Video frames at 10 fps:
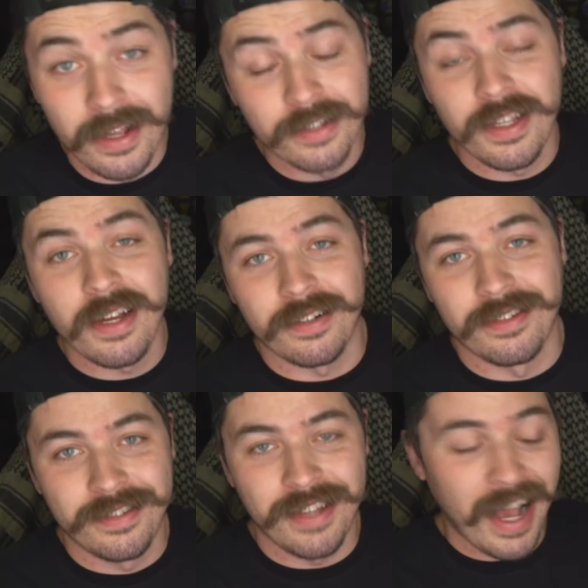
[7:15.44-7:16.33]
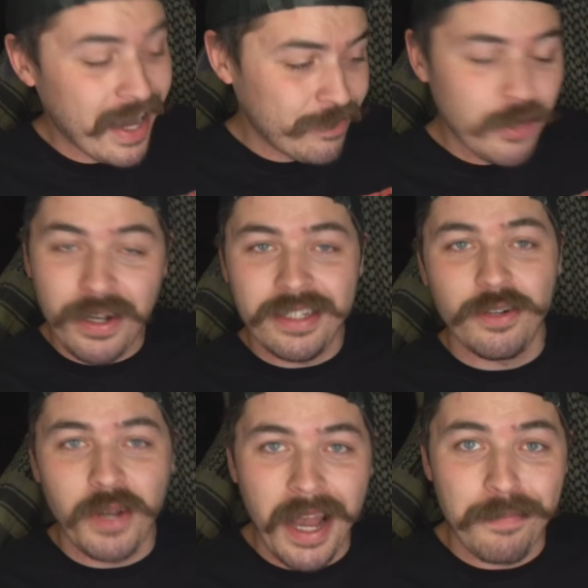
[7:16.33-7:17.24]
It ends there. I have no
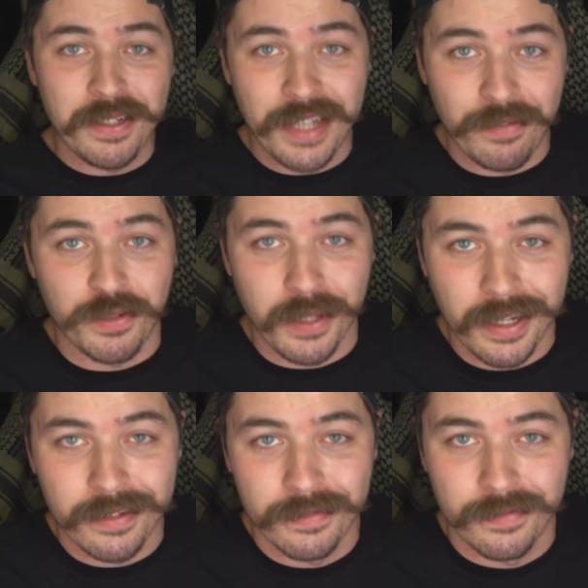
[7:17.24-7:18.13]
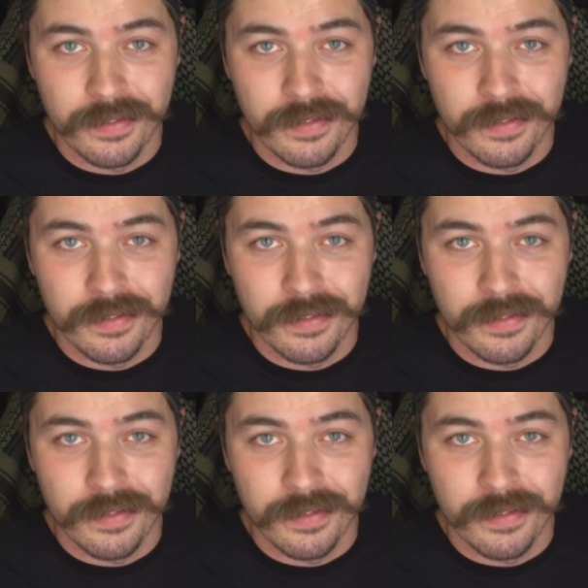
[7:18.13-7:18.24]
idea what happens after that.